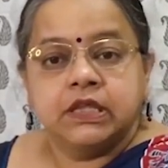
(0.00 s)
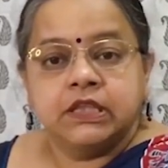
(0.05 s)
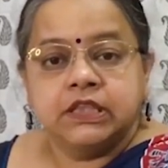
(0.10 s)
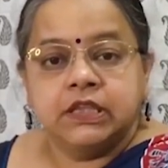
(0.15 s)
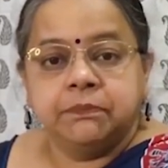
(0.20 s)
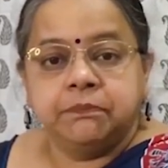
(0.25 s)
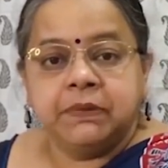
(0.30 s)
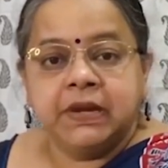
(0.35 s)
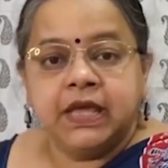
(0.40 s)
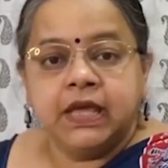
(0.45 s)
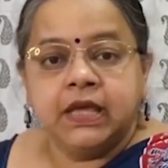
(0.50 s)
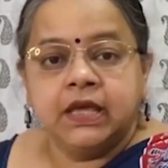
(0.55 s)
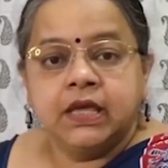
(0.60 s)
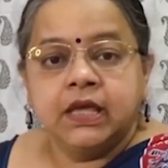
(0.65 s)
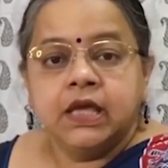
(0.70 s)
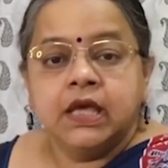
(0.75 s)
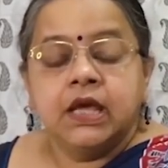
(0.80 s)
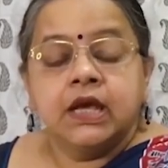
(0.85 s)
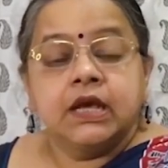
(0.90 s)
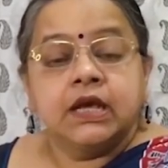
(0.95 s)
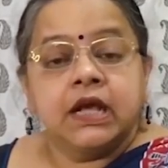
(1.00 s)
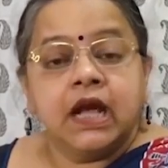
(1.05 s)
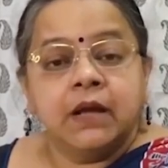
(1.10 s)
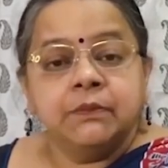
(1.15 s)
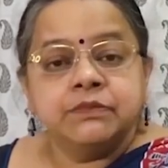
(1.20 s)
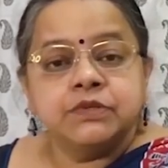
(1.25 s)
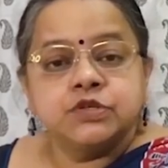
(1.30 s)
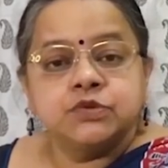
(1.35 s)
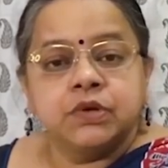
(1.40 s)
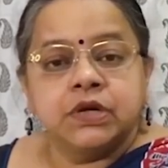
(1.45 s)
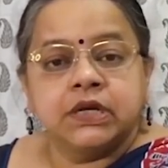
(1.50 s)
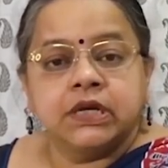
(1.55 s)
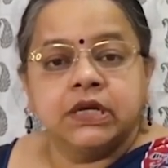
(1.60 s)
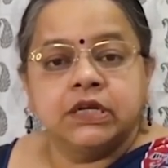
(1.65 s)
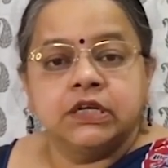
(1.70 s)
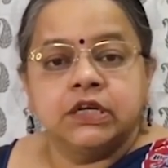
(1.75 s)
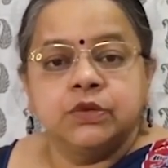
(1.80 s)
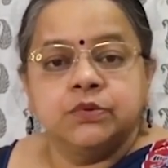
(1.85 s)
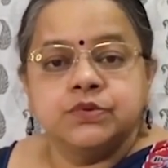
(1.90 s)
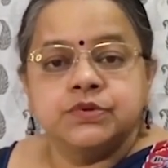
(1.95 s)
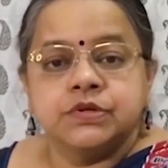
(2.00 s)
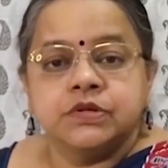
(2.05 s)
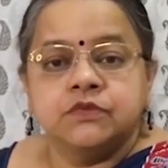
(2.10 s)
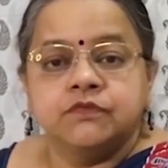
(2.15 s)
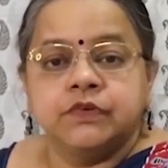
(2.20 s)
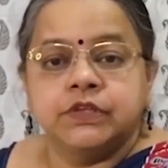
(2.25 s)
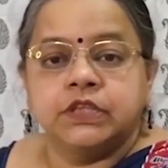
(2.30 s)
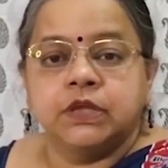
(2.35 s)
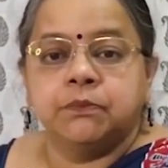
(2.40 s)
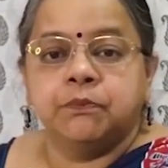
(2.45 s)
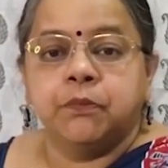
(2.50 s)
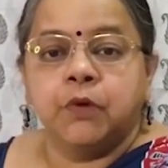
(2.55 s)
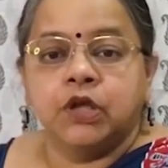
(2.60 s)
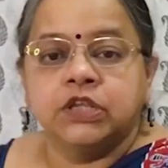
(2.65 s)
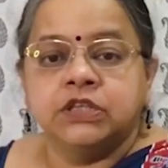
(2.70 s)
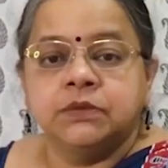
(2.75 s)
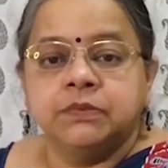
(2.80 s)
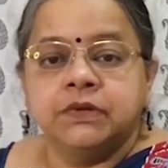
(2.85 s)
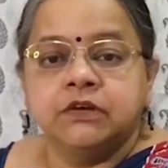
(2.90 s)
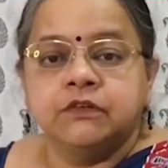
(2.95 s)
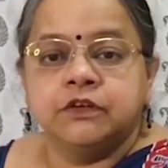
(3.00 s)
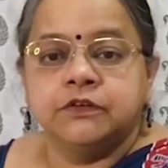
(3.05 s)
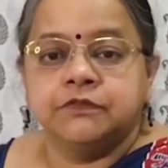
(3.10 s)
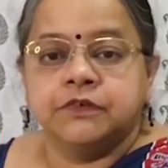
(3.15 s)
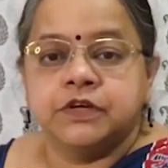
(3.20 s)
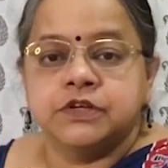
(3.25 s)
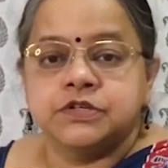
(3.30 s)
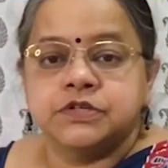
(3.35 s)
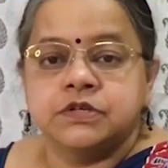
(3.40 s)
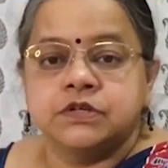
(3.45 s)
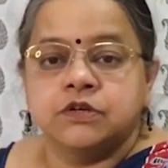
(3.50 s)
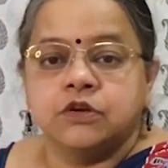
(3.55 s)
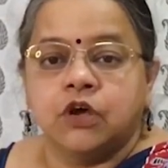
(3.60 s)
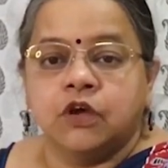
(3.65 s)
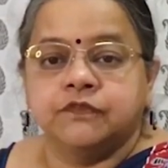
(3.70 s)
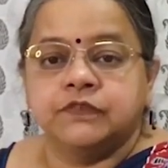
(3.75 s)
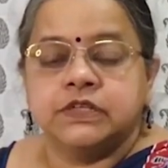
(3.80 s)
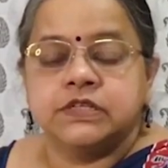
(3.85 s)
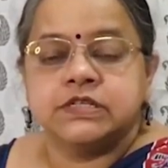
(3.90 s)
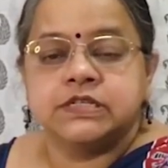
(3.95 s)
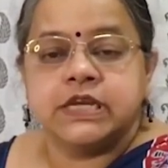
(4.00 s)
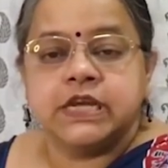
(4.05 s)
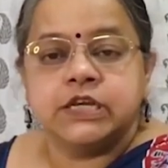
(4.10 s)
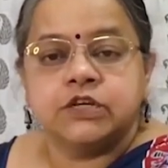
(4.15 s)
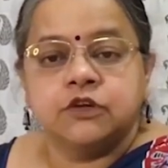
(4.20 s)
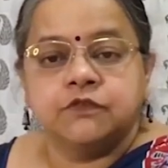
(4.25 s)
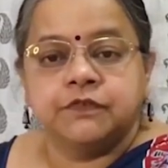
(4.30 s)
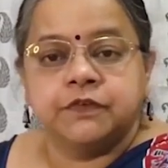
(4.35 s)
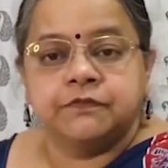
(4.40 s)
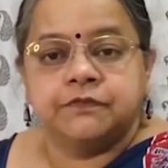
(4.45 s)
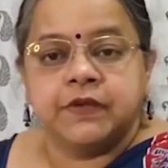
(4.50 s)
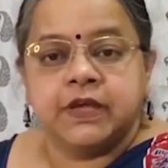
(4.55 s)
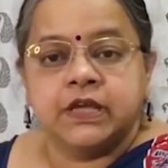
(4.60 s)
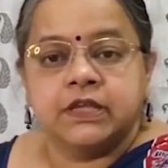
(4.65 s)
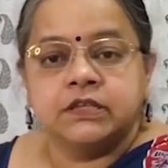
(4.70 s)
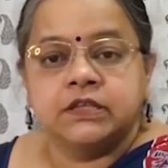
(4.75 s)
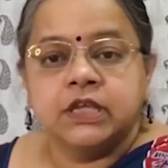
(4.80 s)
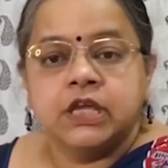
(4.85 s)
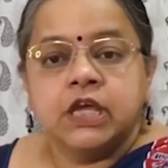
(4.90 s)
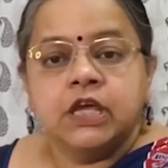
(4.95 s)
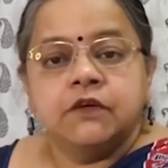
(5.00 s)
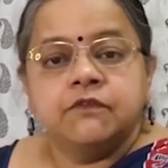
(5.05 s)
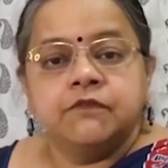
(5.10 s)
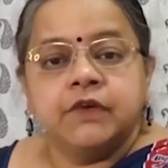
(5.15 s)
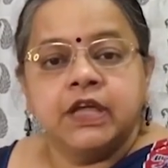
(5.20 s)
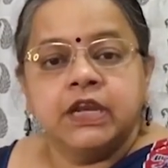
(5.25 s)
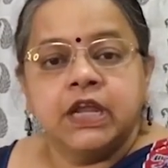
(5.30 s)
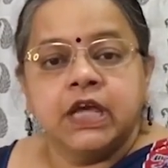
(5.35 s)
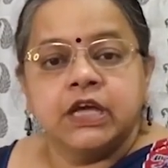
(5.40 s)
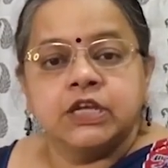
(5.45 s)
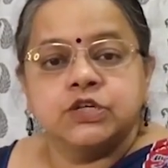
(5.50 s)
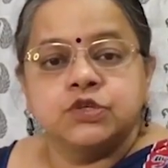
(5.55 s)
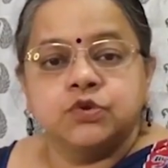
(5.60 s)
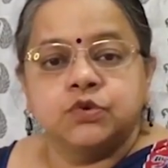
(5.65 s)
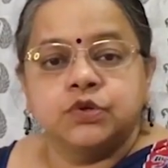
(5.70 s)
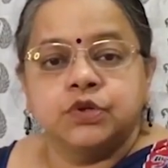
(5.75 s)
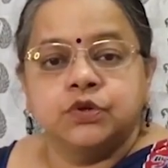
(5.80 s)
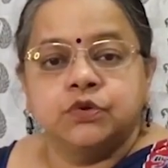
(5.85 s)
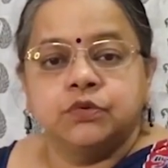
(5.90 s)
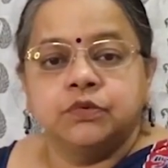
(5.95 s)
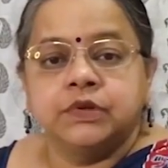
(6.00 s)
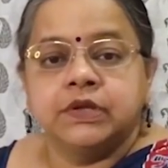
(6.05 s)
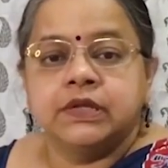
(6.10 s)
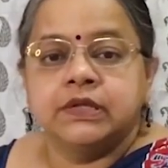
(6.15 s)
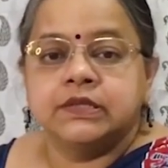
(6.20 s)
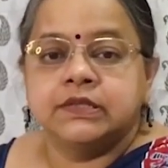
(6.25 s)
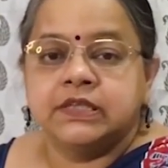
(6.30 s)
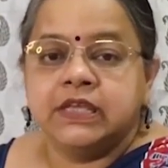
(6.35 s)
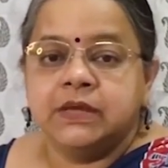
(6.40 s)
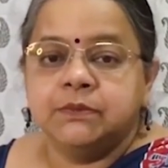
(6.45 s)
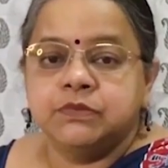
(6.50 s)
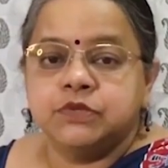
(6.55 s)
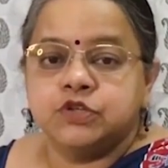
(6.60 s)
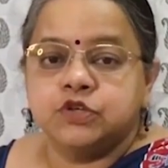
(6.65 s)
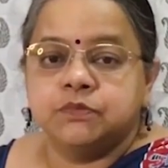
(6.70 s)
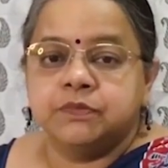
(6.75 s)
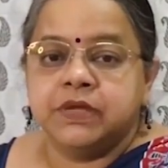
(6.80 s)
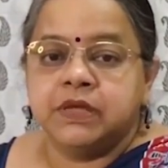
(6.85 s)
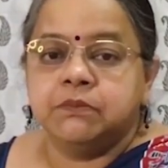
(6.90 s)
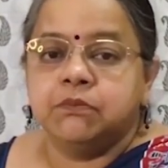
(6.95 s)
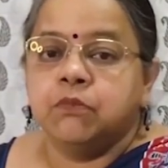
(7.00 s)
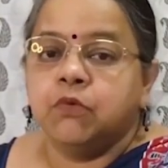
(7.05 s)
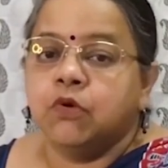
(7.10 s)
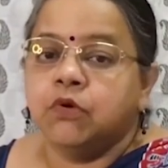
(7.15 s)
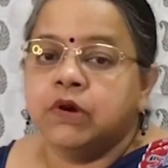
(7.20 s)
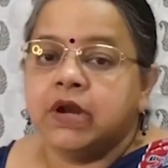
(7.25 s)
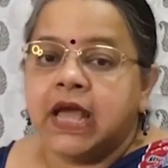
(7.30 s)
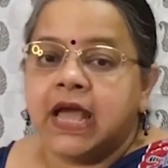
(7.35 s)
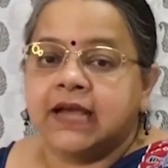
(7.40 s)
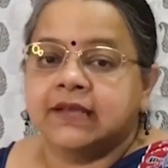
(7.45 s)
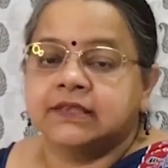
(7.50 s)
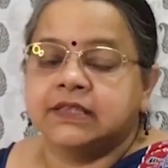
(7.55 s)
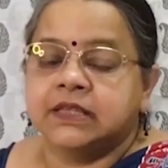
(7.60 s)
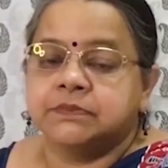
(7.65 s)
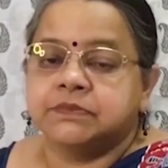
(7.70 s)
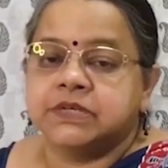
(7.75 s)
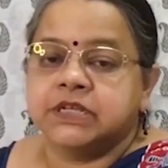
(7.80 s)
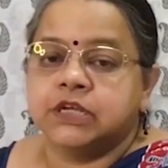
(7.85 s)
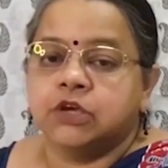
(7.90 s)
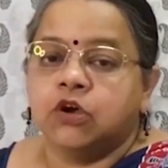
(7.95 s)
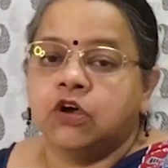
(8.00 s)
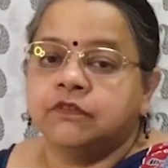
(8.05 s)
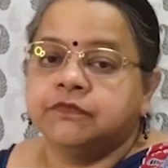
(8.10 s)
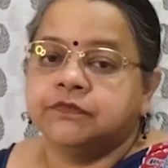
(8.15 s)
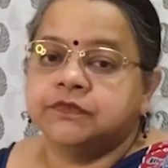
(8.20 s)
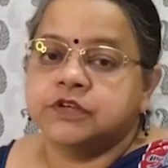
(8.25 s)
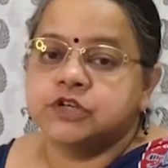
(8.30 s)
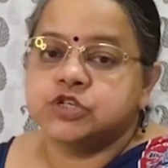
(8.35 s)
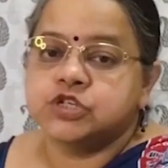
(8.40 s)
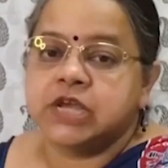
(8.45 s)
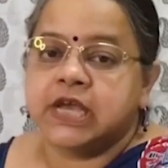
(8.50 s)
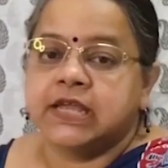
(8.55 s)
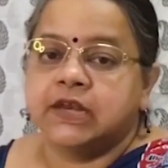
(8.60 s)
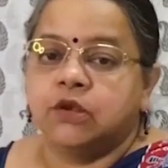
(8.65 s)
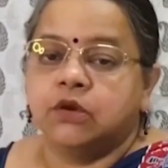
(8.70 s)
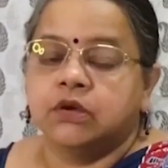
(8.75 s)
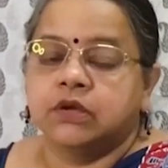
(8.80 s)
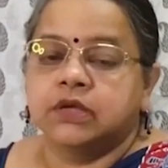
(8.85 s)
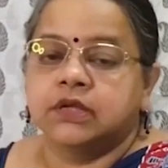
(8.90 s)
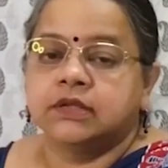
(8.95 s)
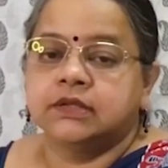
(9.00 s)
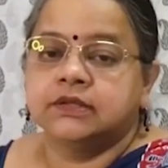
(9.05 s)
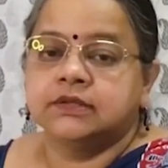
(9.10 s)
The play comes to a conclusion with a possible reversion of the state of affairs when Antonio seems to be more accepting of Shylock.